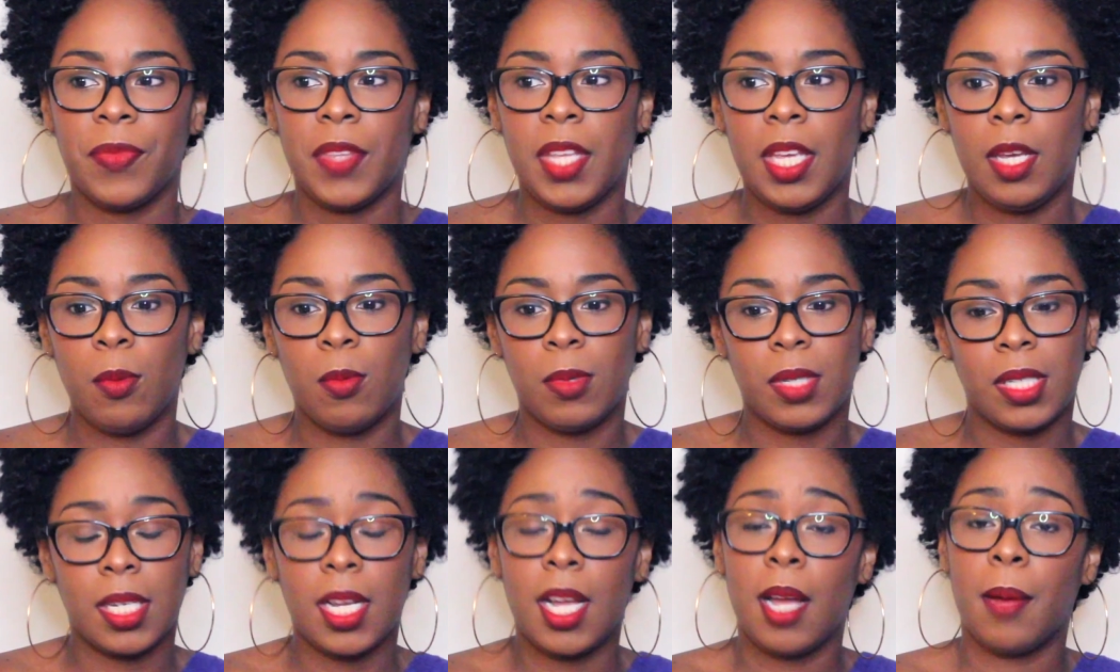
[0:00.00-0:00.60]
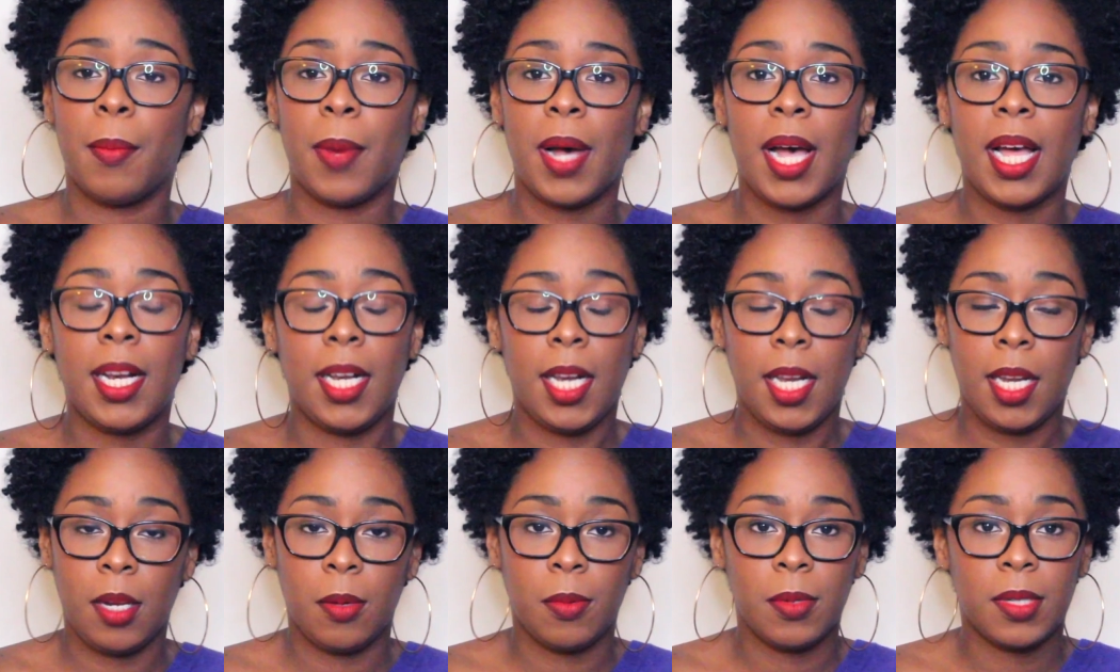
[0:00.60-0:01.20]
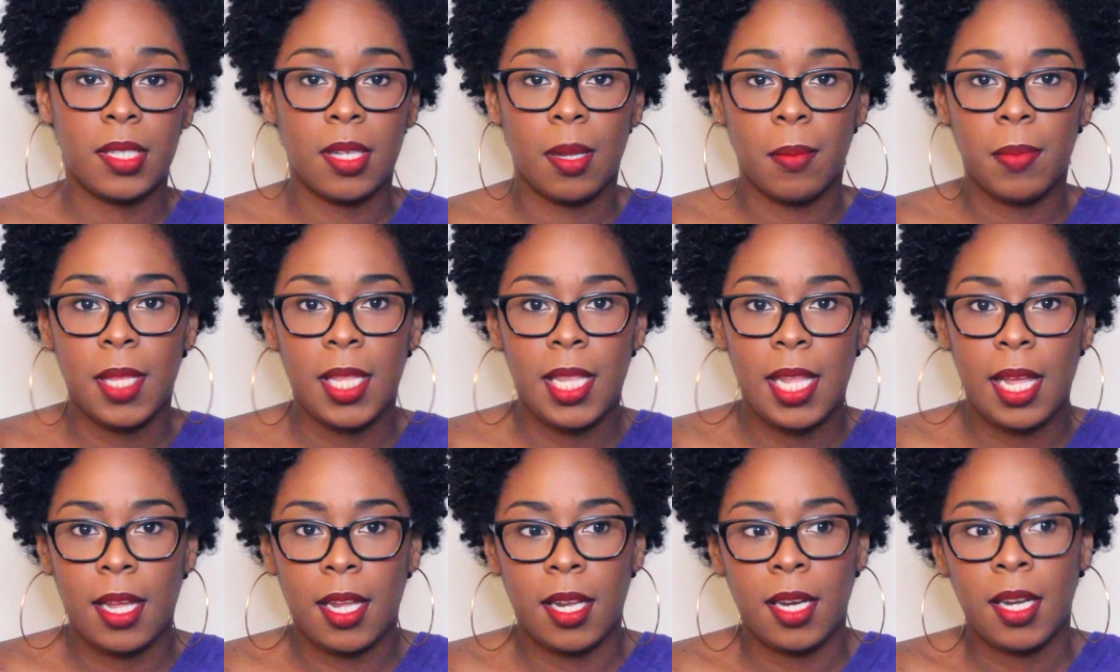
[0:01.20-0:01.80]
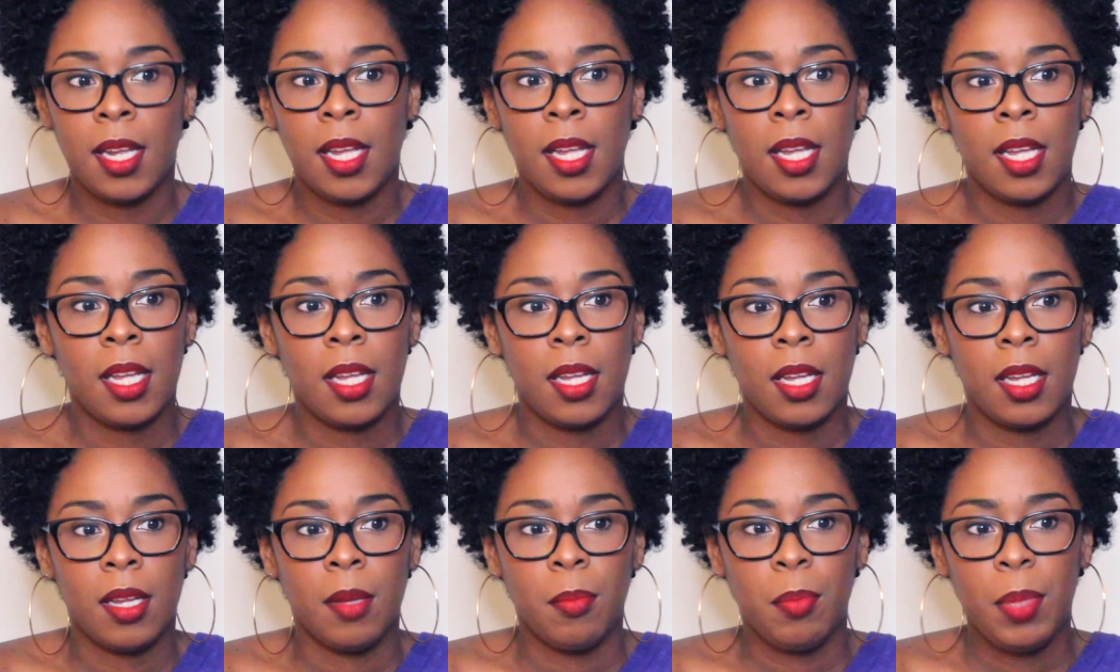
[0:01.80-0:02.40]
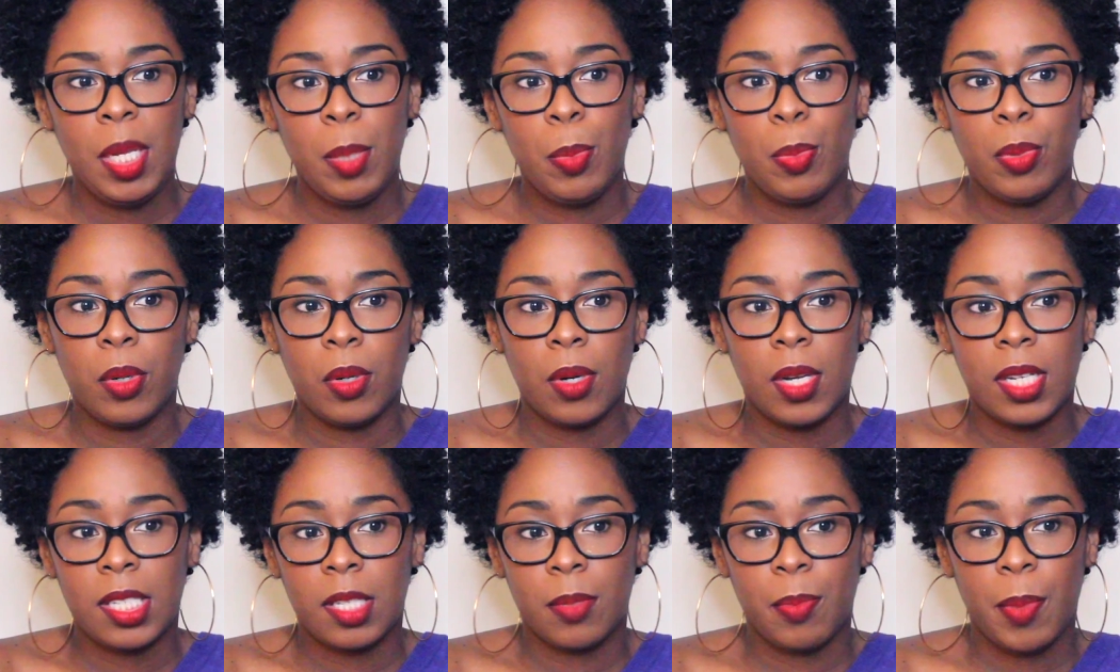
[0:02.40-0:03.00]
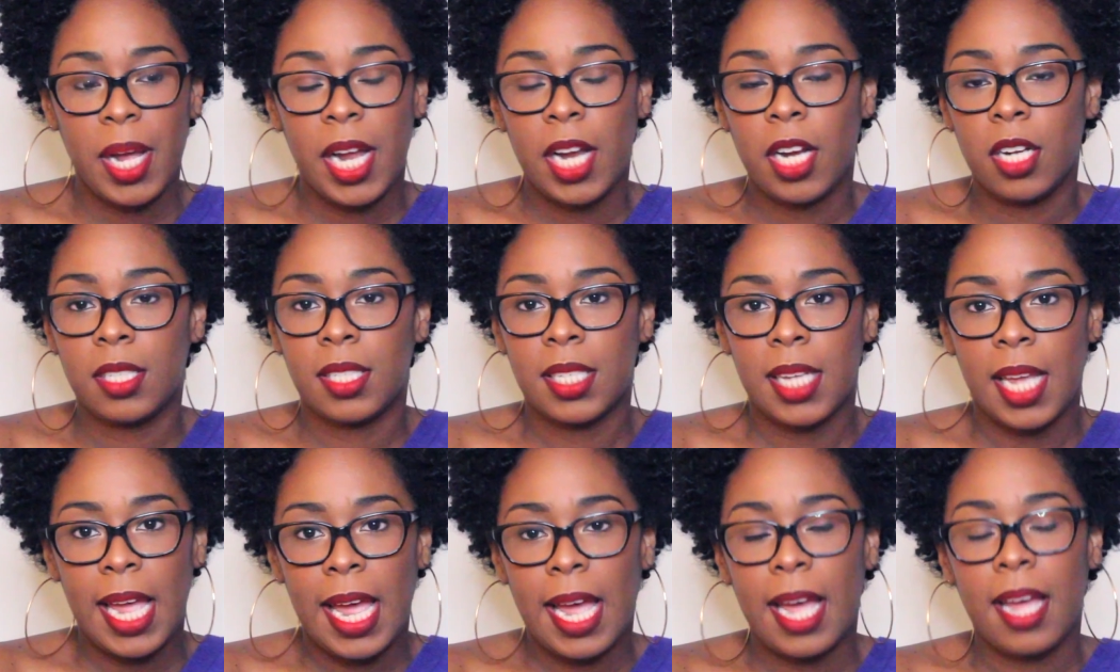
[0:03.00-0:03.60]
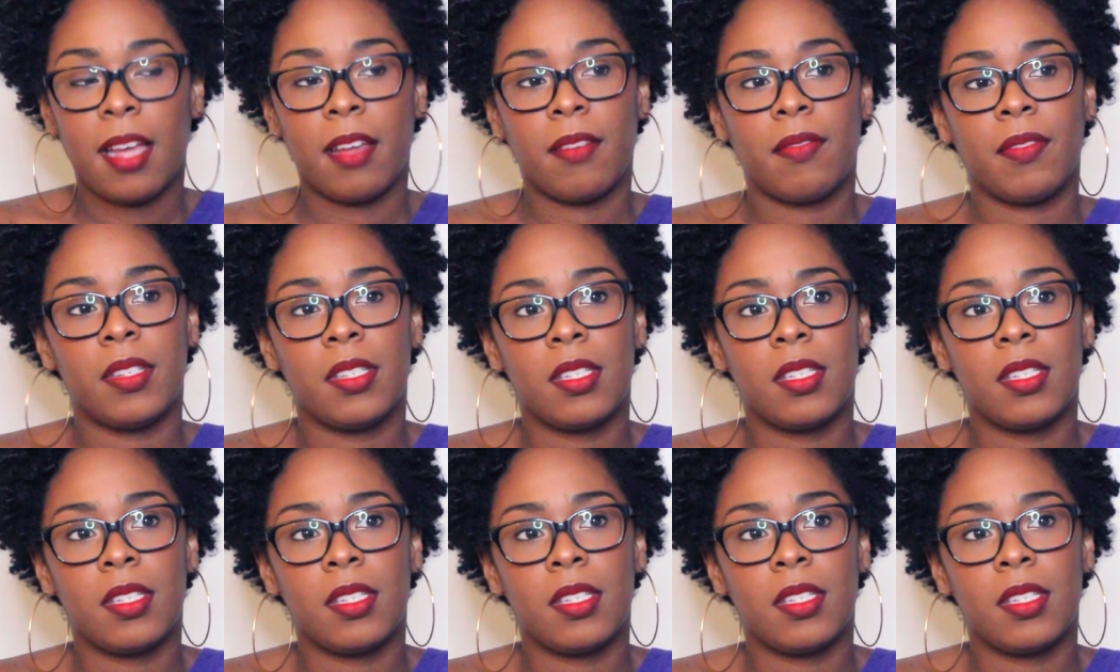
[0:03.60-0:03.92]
It was a commodity. It was something that people aspired to have.